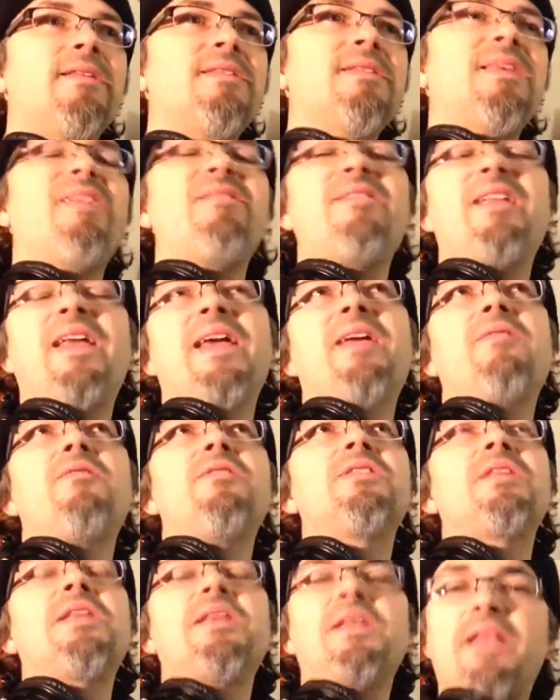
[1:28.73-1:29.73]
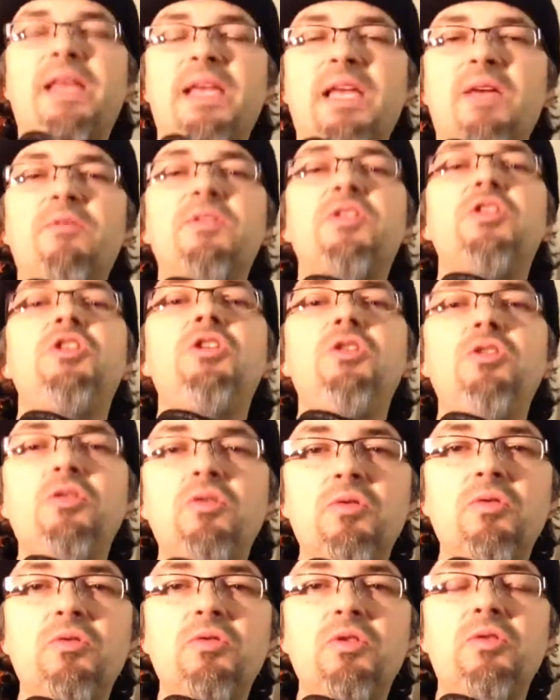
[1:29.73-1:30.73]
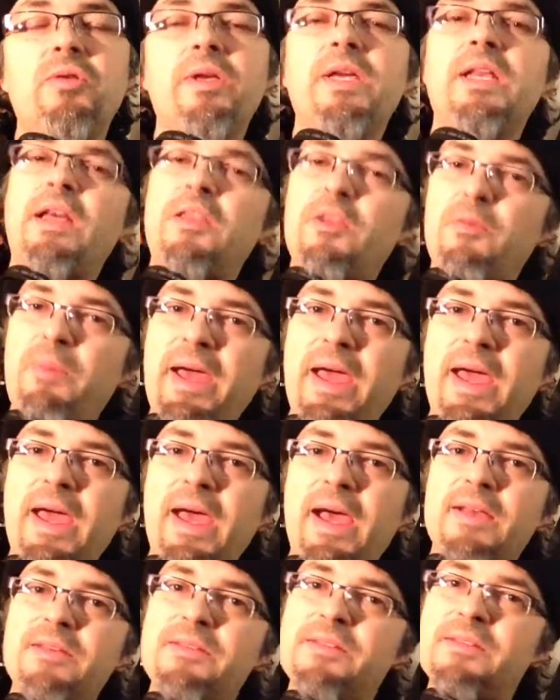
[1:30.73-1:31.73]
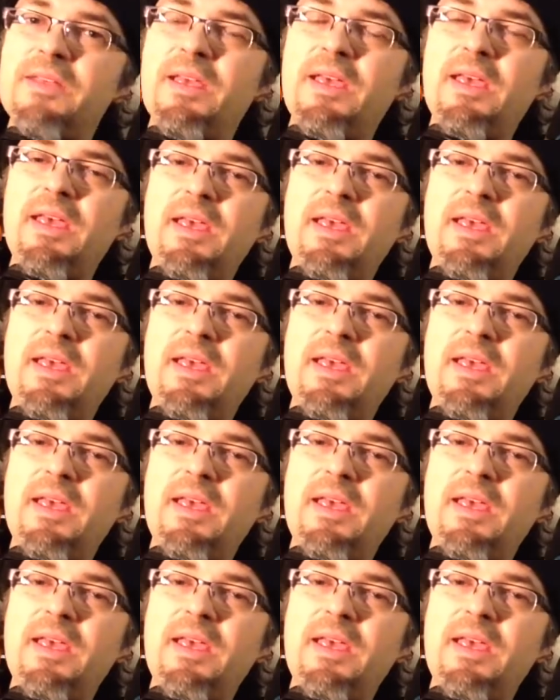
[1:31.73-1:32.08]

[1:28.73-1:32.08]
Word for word: sound like it was, like it was you doing another pass,